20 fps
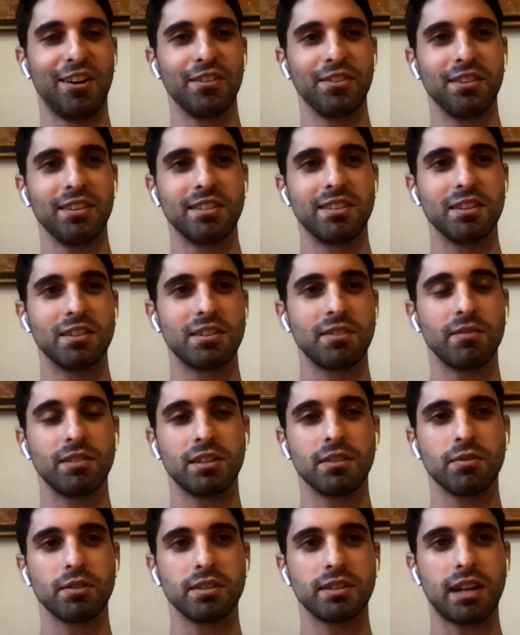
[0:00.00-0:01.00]
on the dish,
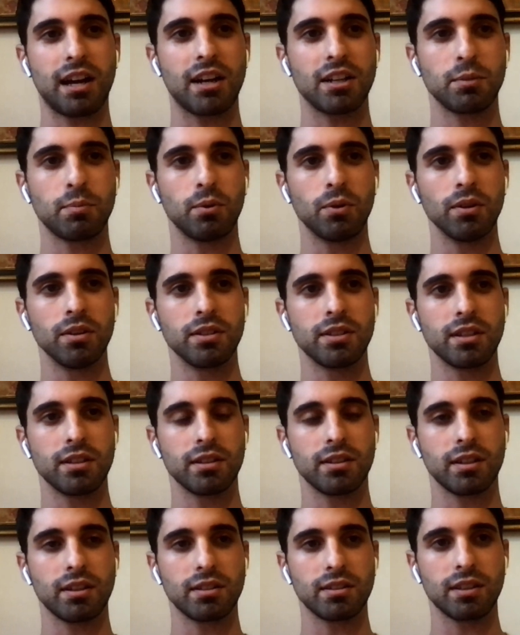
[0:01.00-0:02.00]
different dashboards
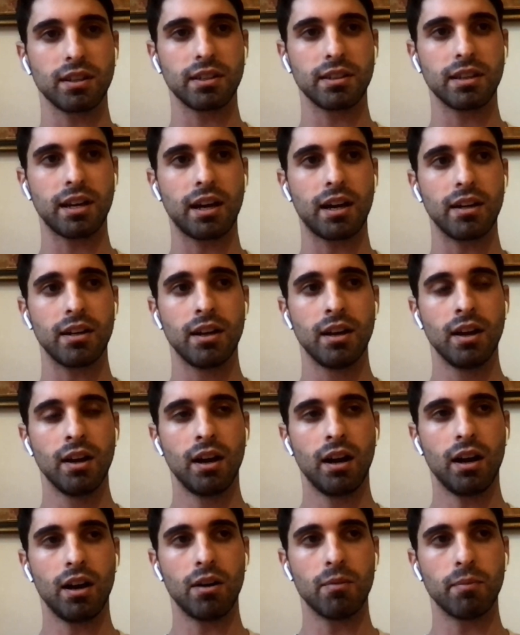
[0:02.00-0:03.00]
and things like that.
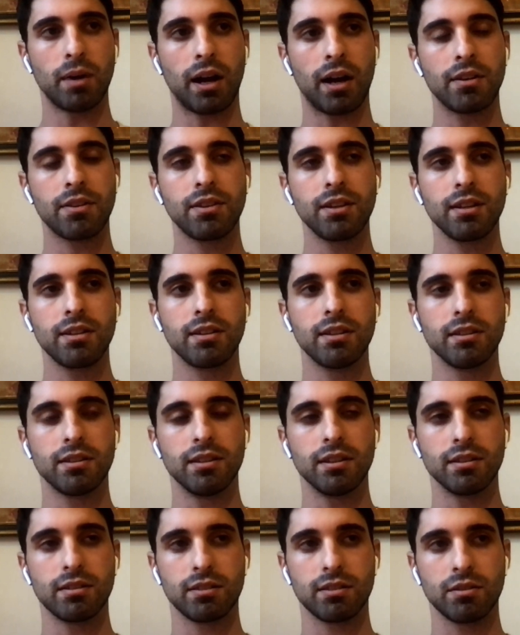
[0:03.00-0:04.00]
Um, I think that
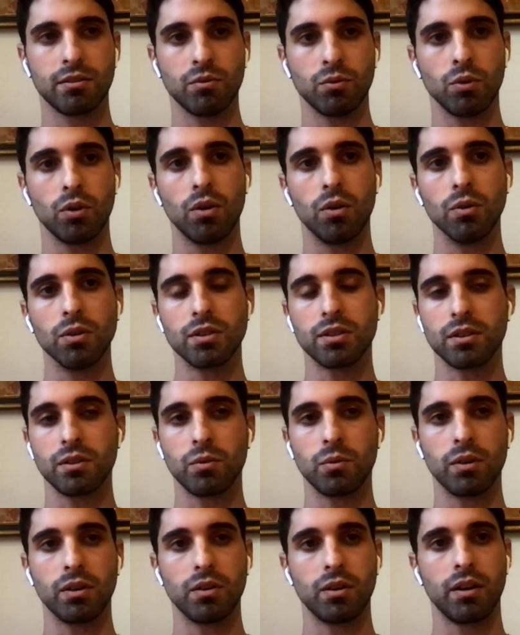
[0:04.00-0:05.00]
this role is,
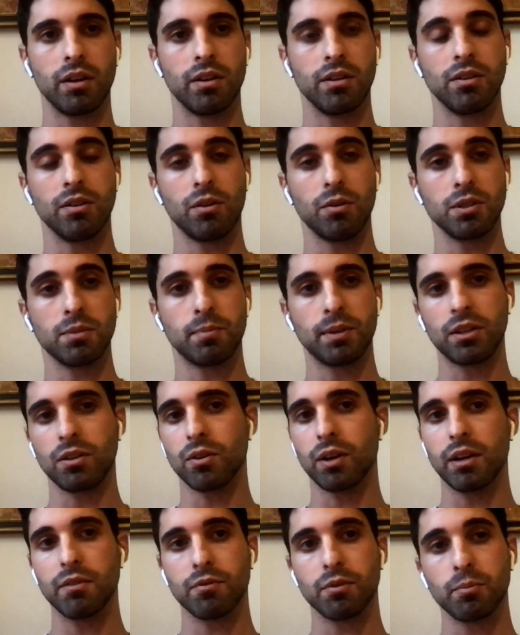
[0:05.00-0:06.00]
you know, has been
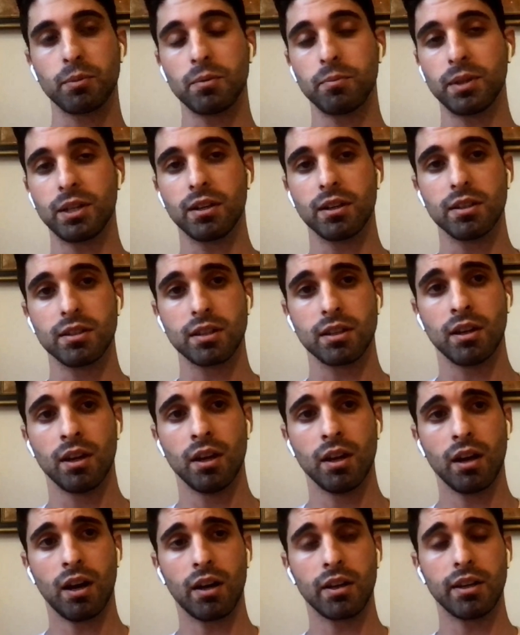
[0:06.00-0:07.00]
great for me because
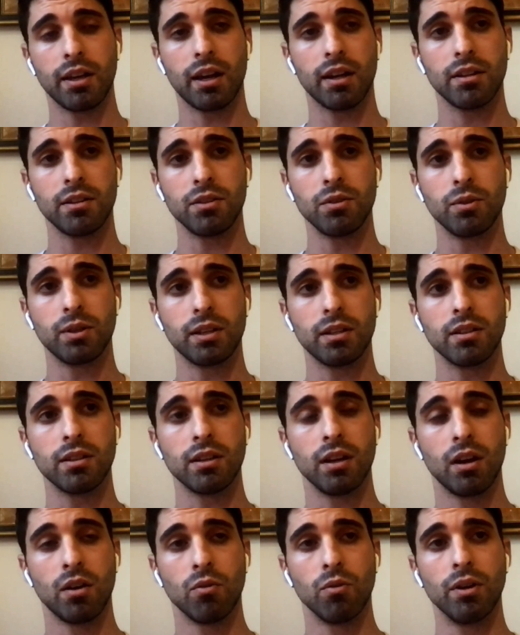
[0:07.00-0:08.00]
again, you
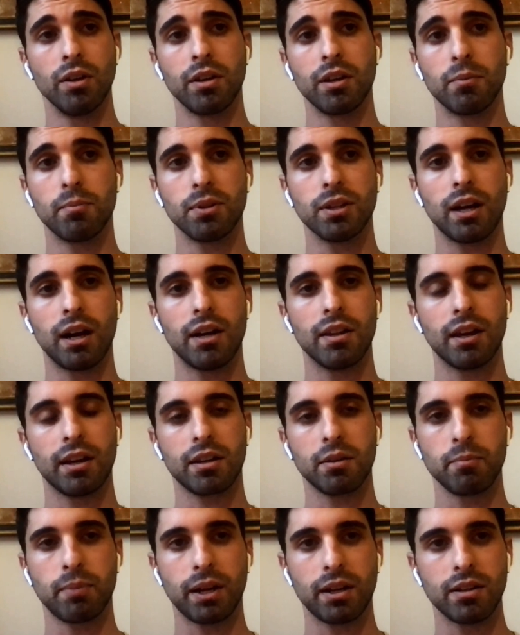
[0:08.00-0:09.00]
can really apply that
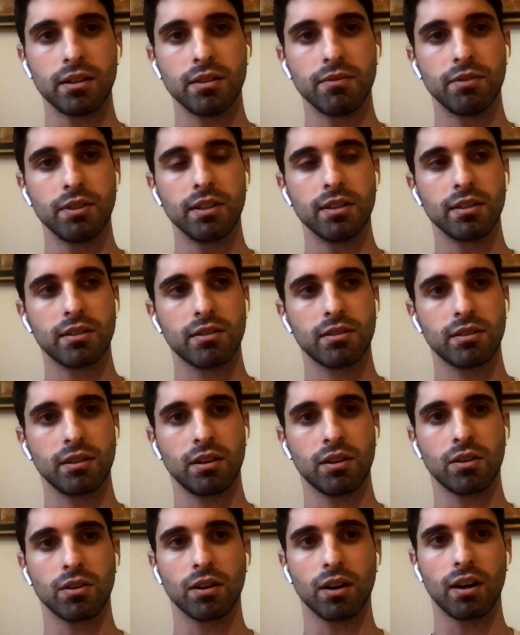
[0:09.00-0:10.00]
competitiveness
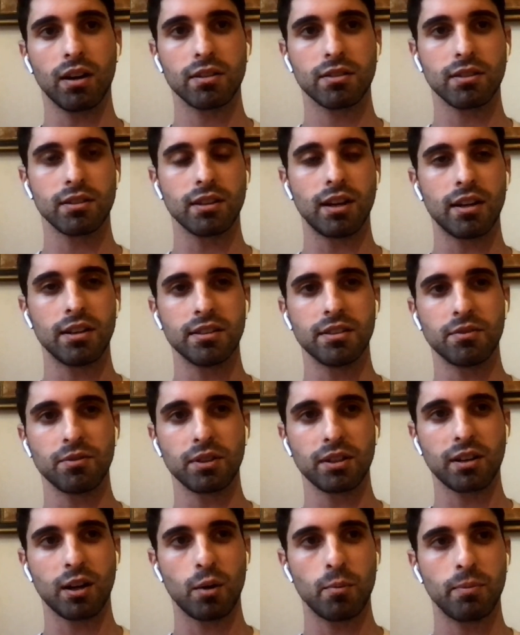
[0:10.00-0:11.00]
across a lot of
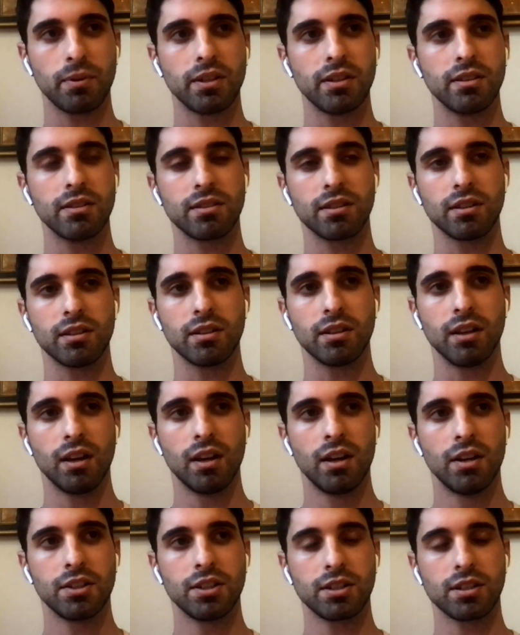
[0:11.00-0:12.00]
different companies and
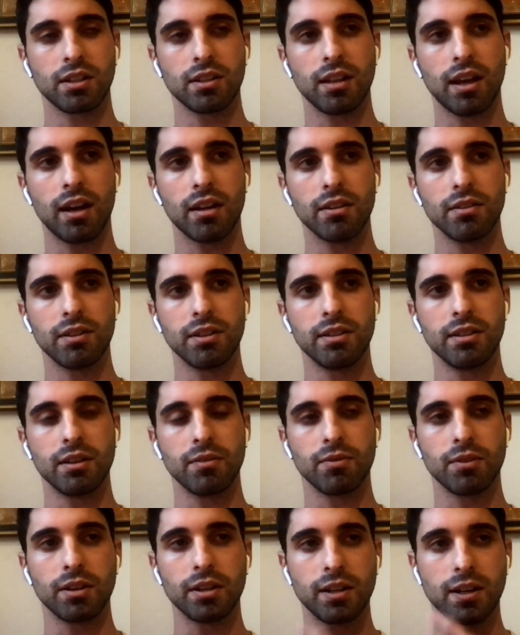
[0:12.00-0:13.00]
just a lot of the
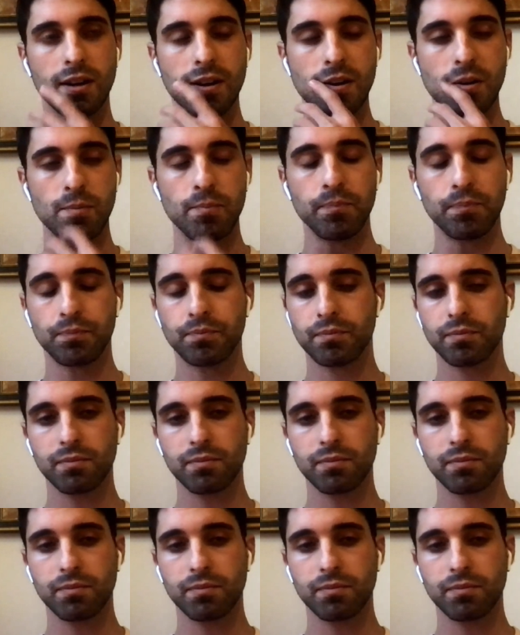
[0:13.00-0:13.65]
different um,